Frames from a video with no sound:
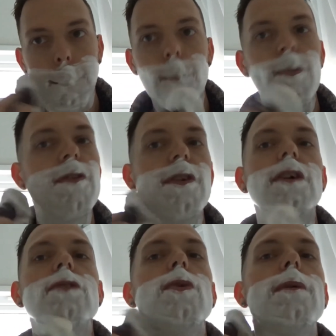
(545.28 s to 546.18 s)
The
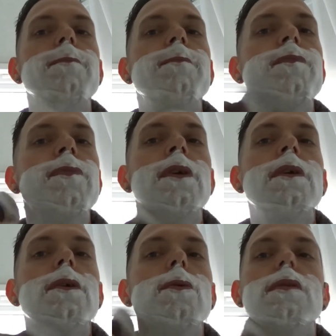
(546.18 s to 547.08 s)
first one
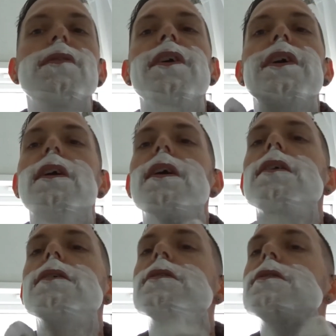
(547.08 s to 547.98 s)
was very
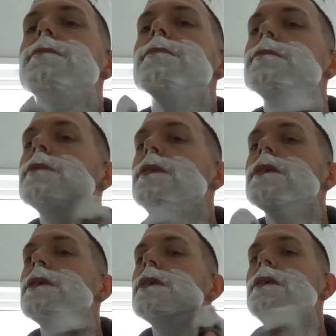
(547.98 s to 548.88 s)
nice.
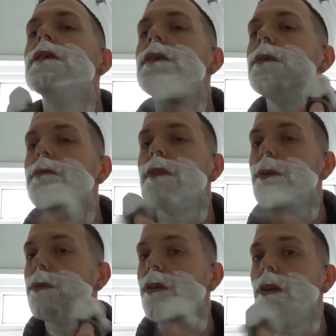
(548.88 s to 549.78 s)
It
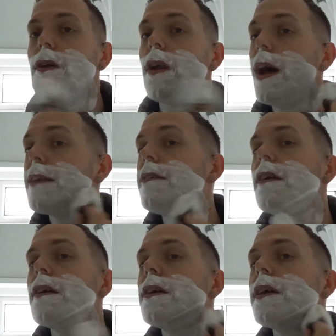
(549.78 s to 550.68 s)
was a lot
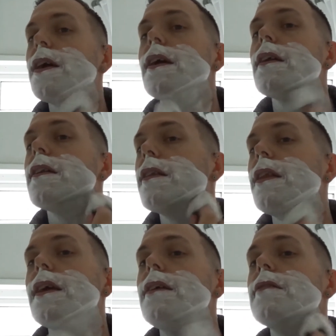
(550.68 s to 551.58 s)
lighter in colour than
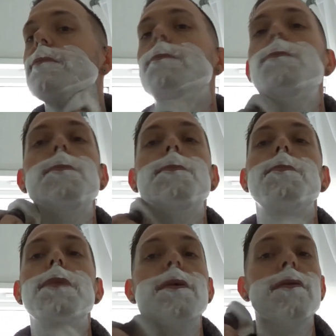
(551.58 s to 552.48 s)
these,
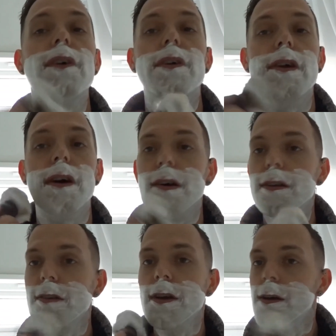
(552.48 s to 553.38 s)
but it was very nice.